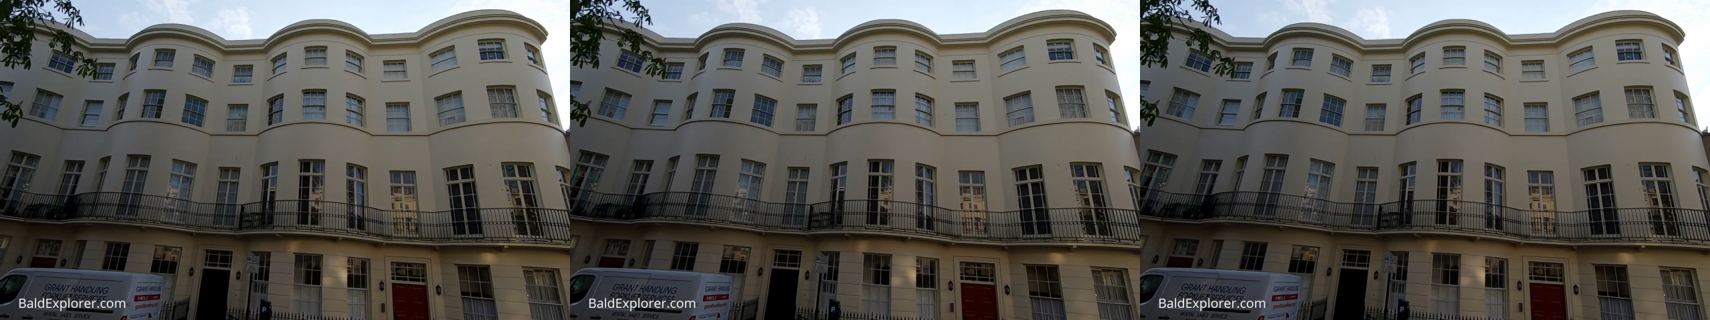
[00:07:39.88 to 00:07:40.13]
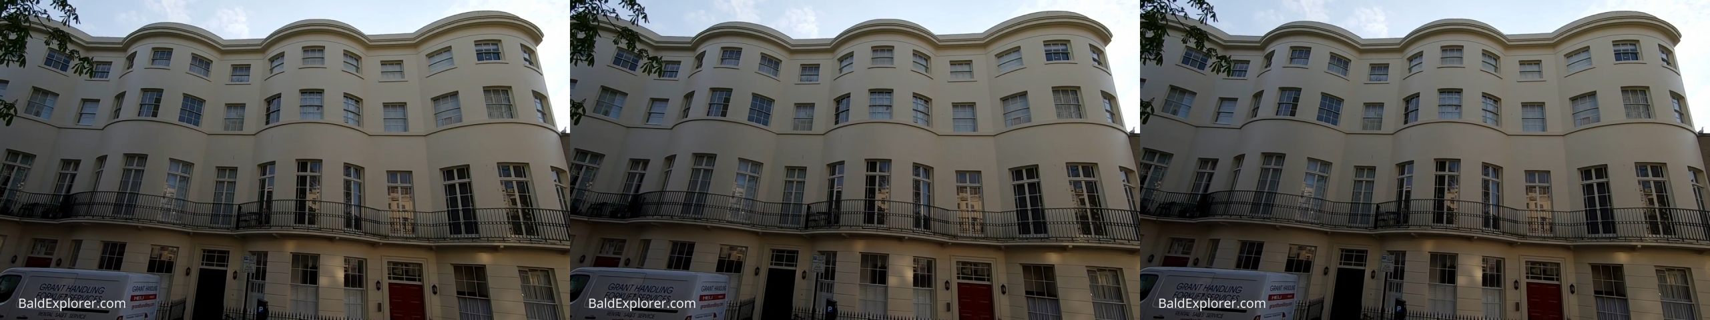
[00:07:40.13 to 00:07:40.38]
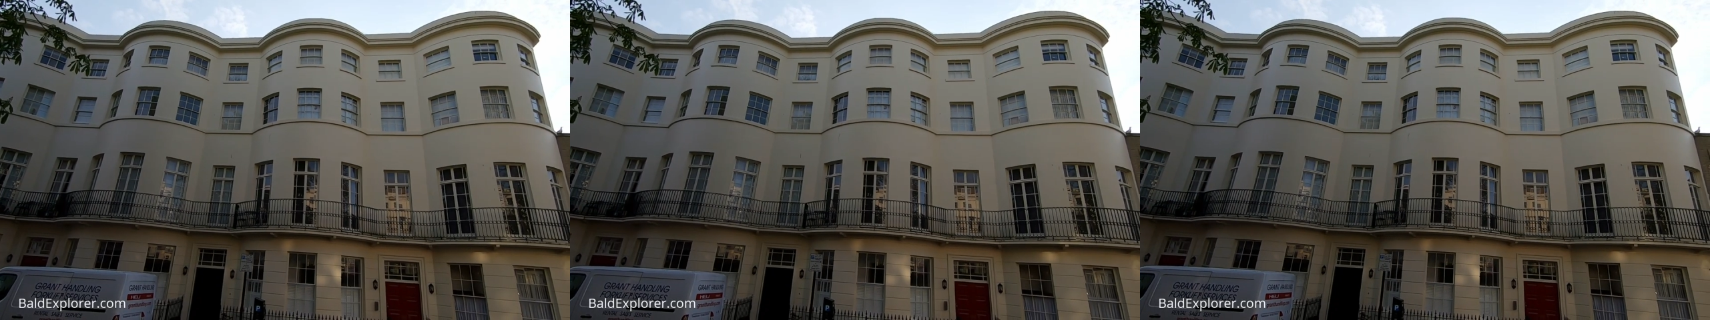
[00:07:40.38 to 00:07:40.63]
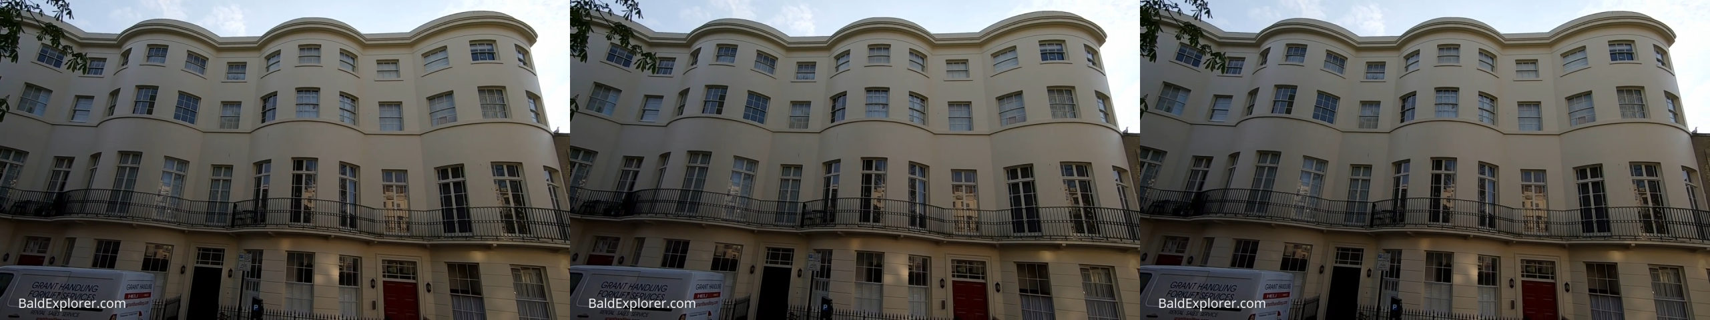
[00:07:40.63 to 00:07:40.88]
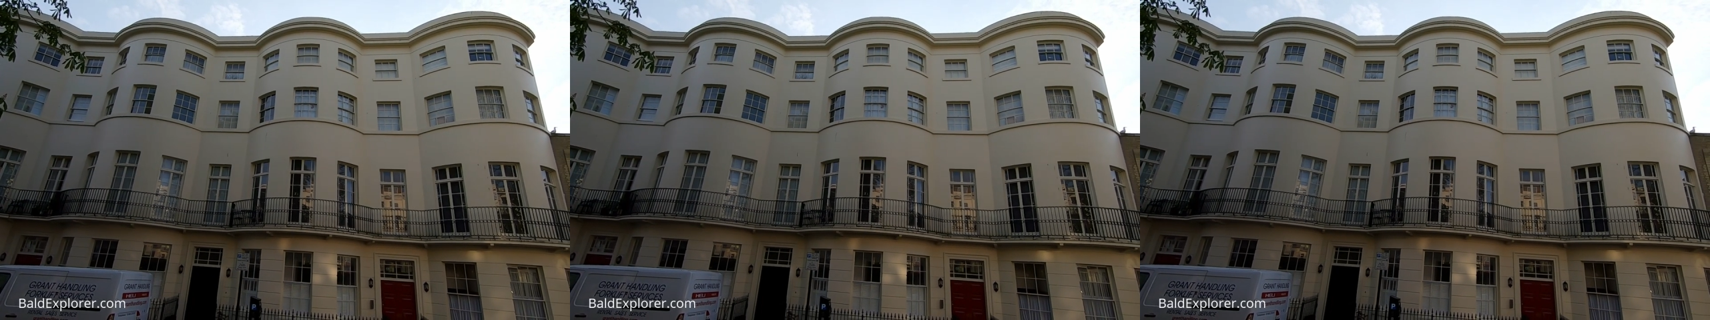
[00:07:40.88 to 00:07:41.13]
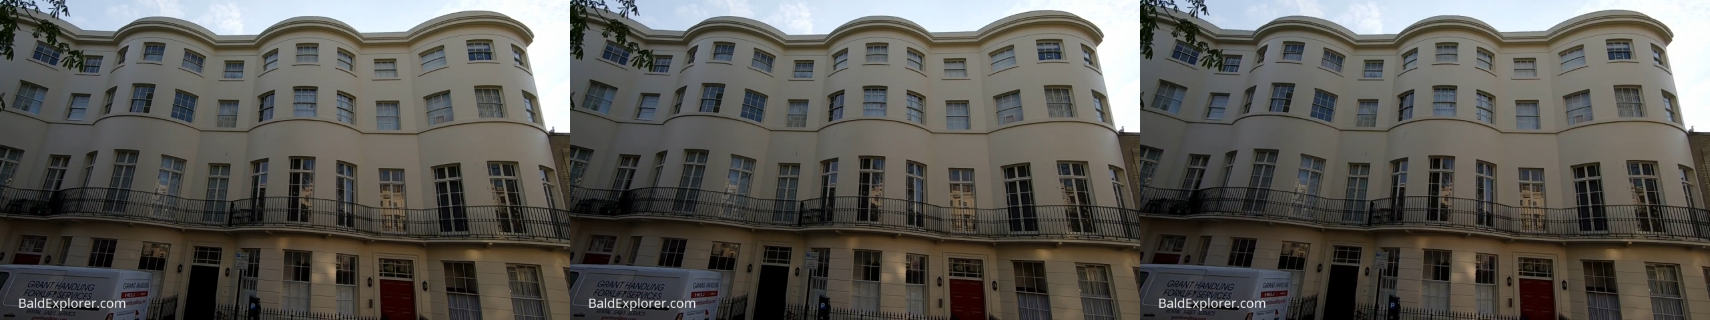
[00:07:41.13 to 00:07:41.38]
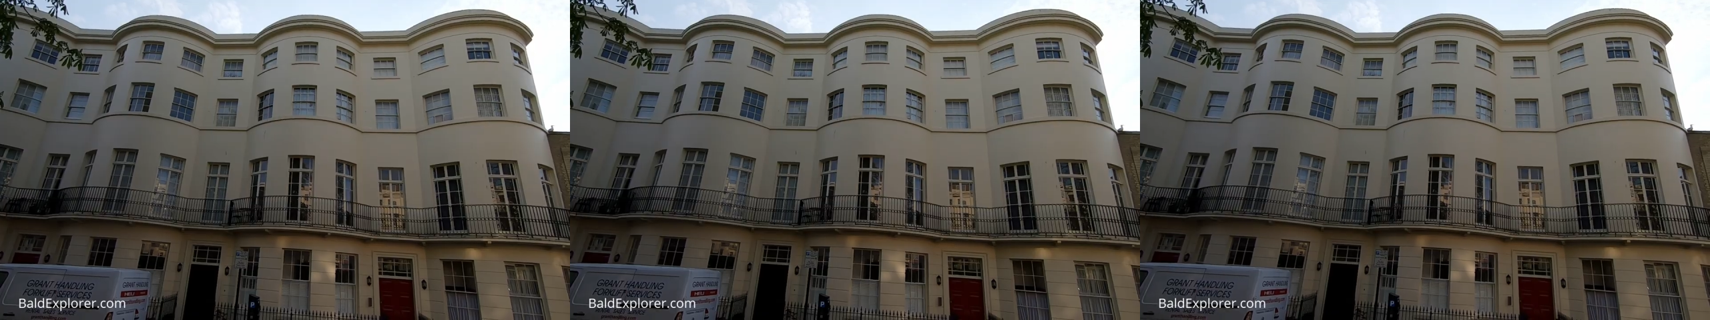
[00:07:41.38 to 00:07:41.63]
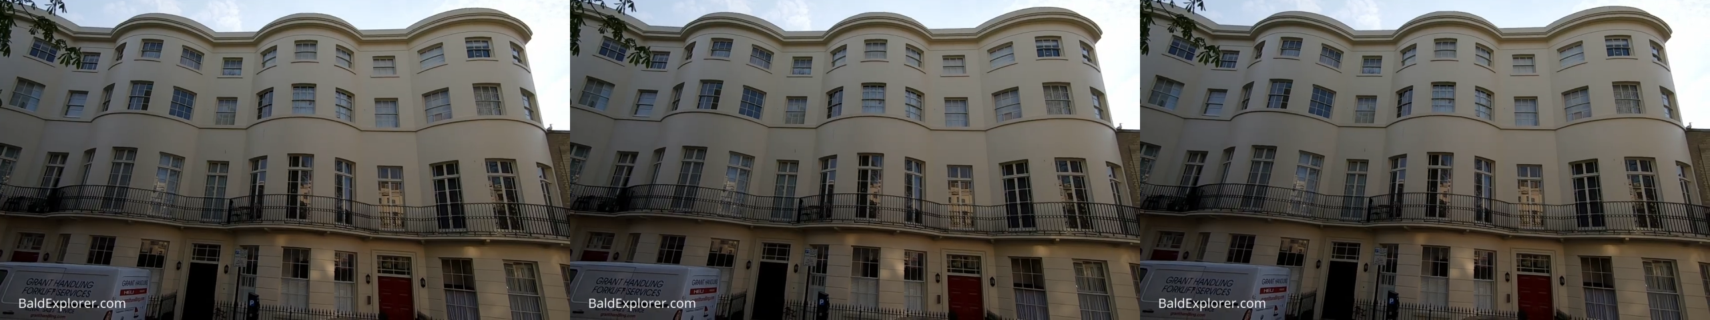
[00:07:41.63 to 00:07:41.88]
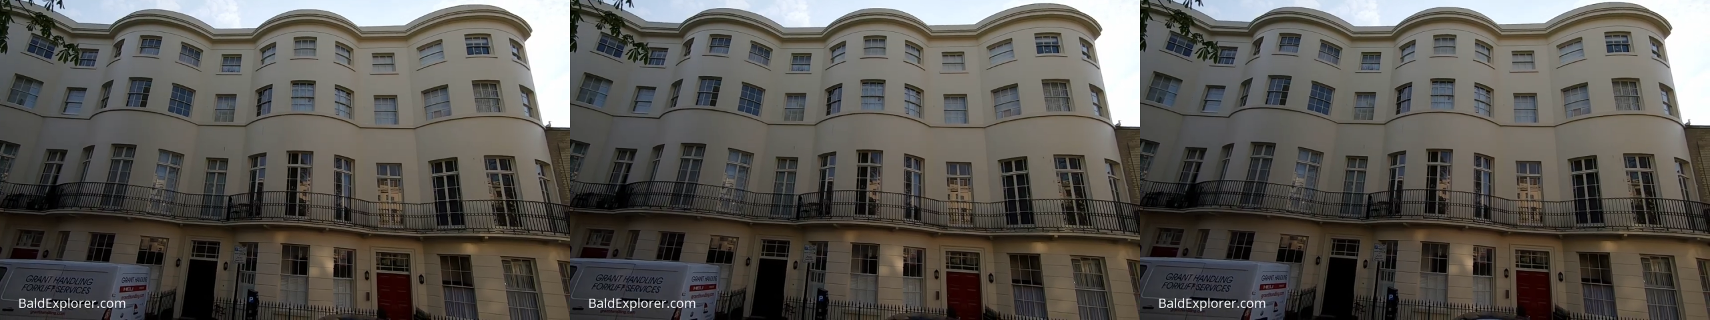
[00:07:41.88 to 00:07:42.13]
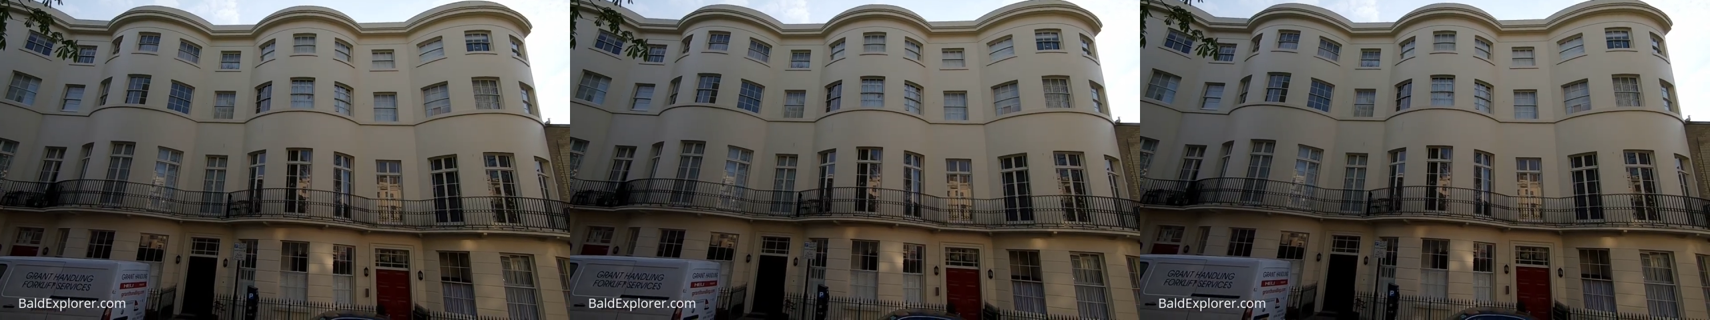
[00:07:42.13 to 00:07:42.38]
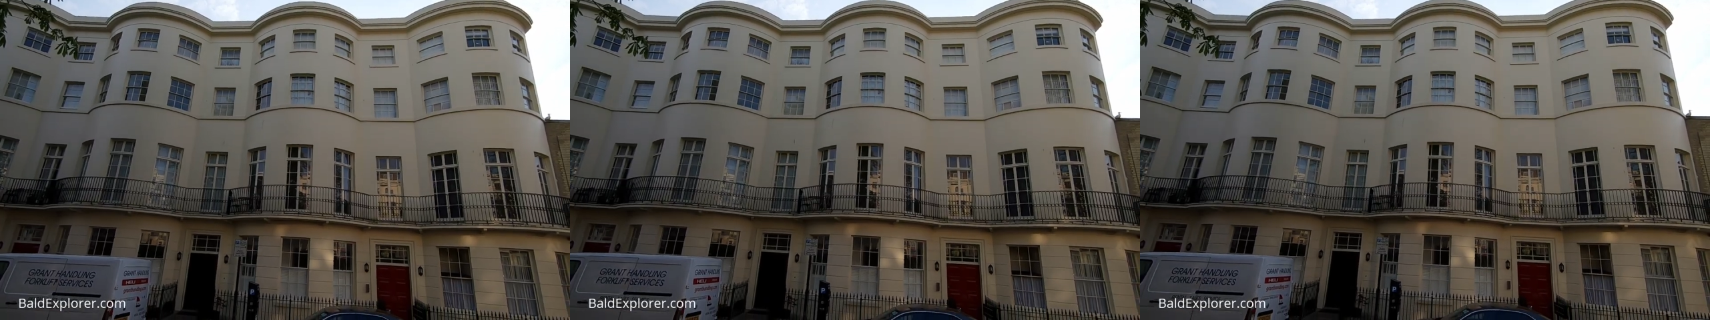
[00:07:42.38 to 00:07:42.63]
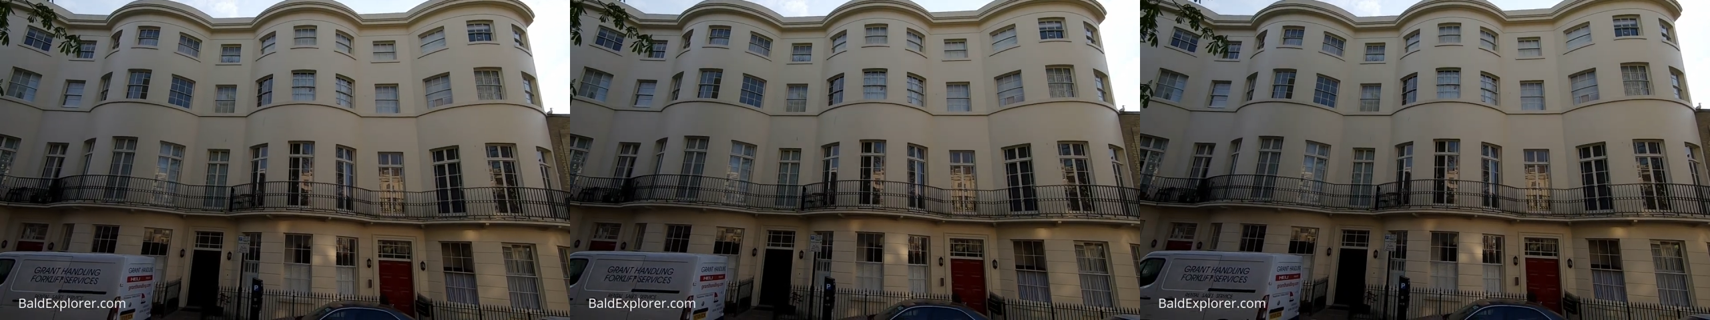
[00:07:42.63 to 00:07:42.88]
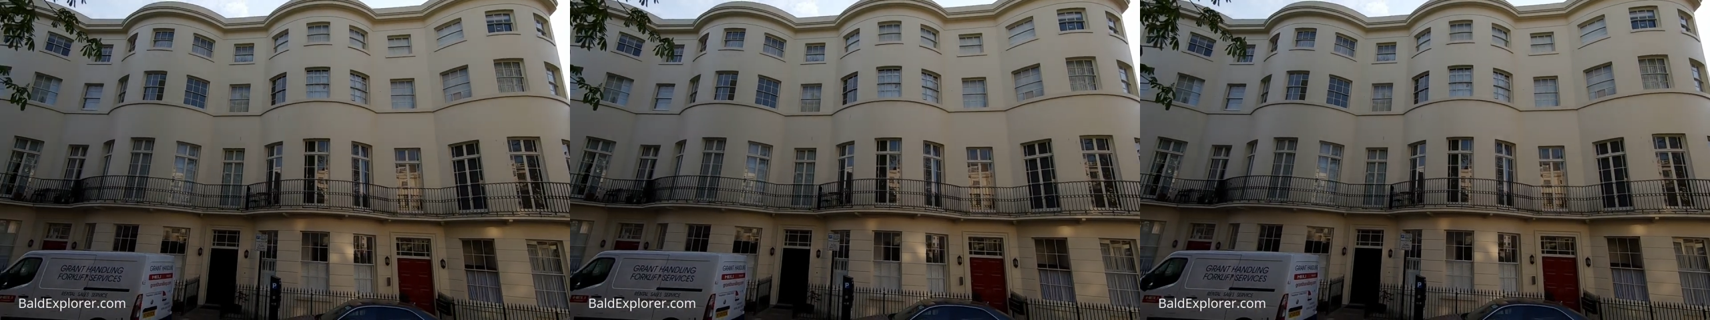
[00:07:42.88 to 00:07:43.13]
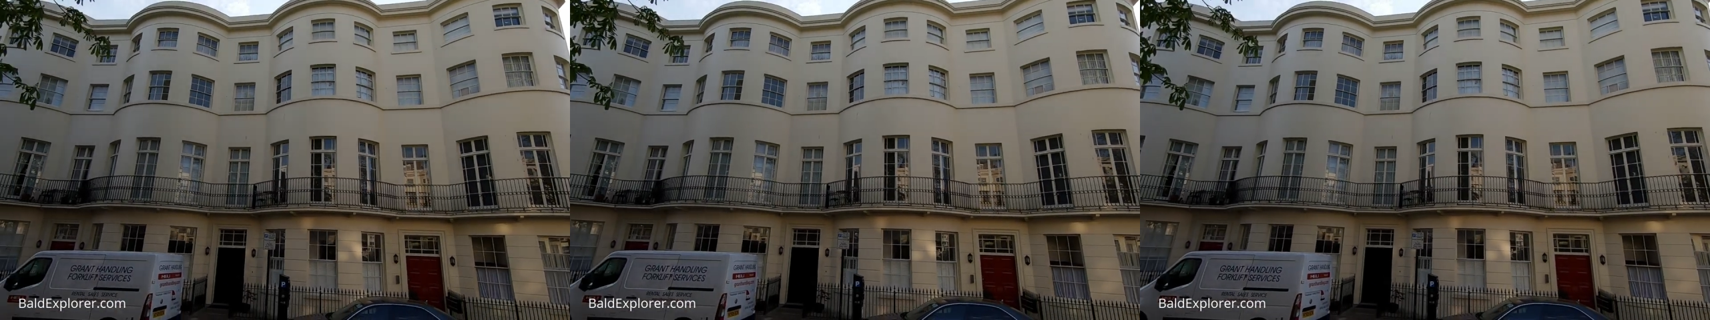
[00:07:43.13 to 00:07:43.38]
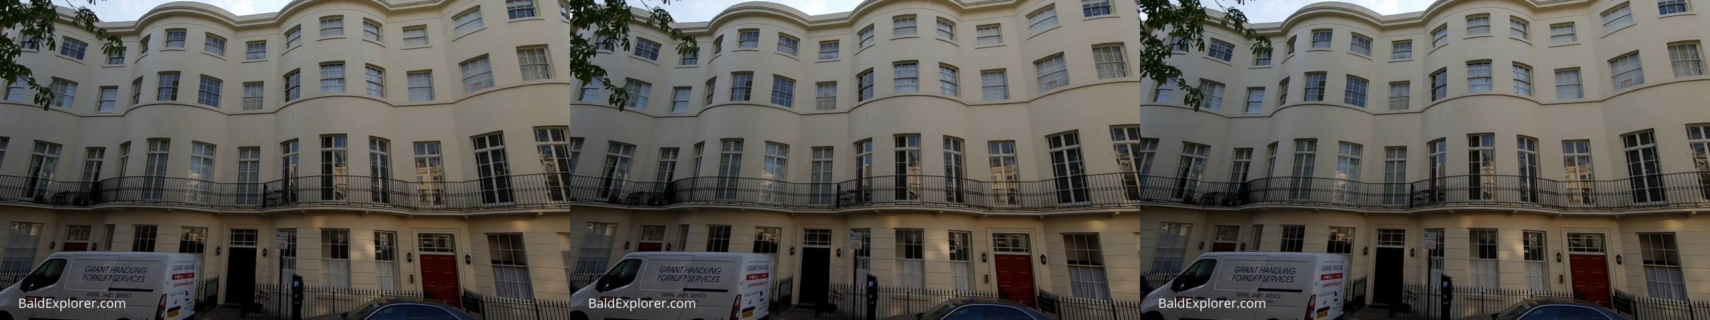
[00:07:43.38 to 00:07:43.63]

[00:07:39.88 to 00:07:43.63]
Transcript: Nobody's mouth can be seen.